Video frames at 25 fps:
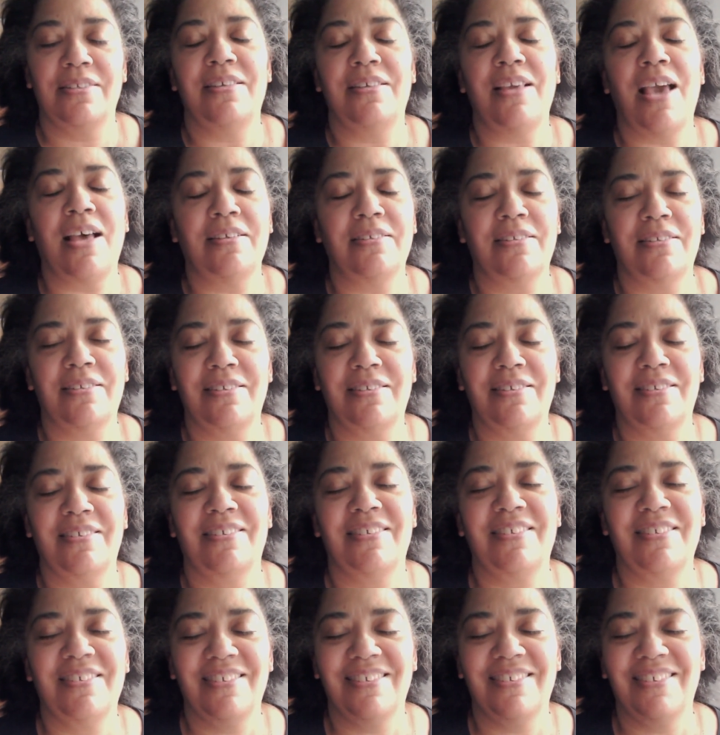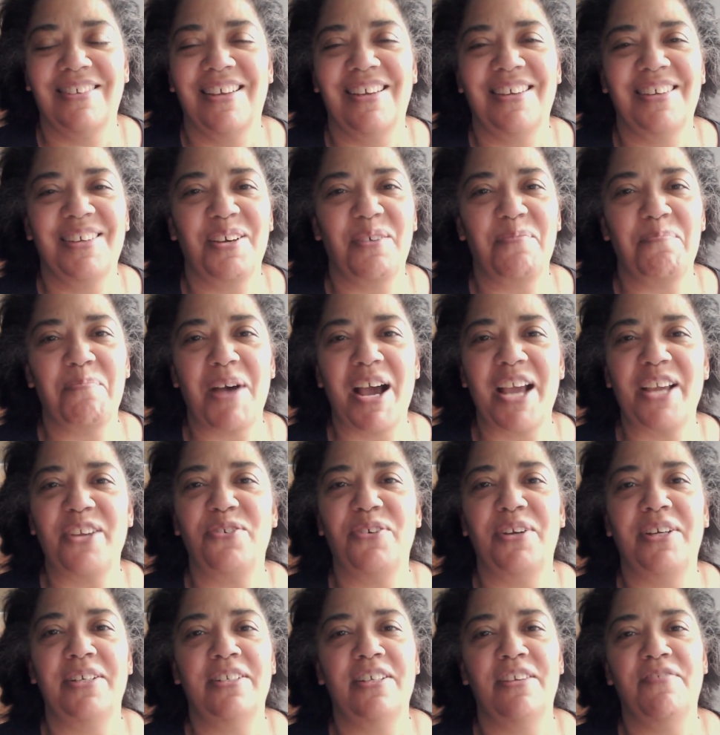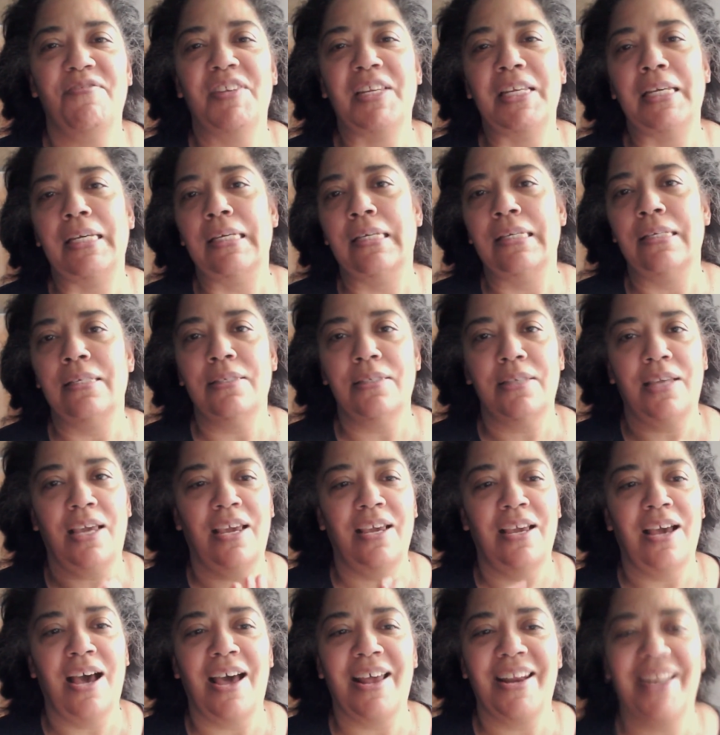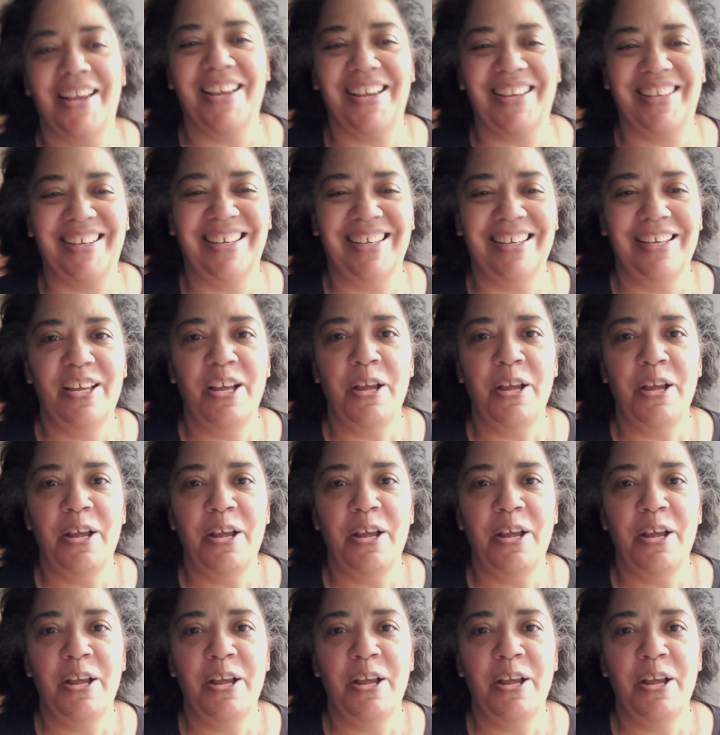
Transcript: Yes, my creativity is chaotic.